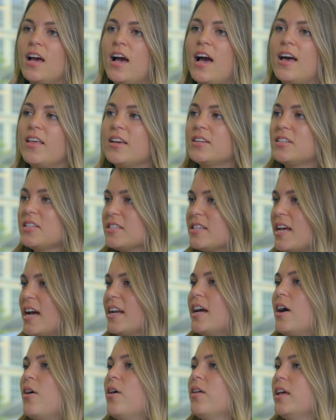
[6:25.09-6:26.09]
i like to
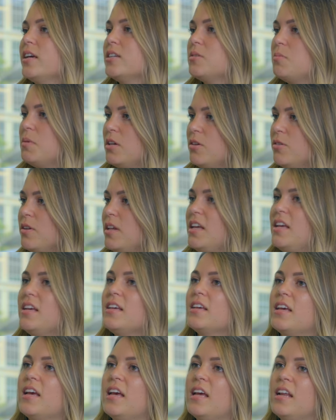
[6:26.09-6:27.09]
stand out i like to be
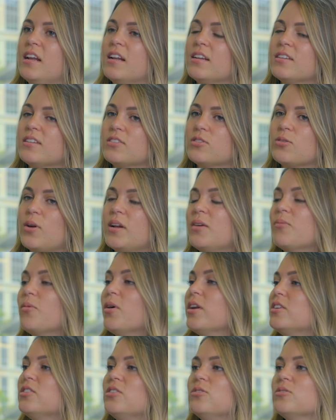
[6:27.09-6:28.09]
unique and so i didn't
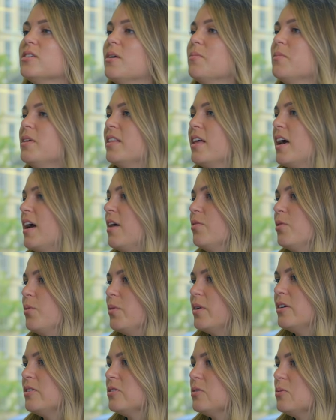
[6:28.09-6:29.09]
want to do something that
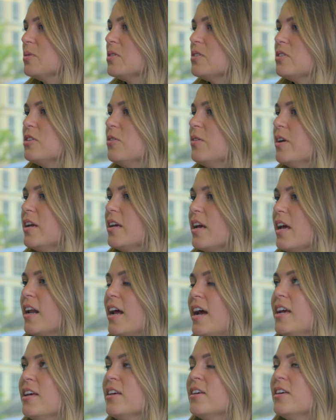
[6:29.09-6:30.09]
everyone else was doing and
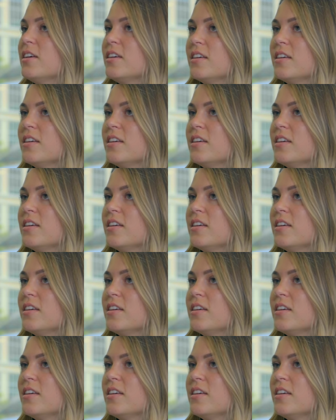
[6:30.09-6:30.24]
i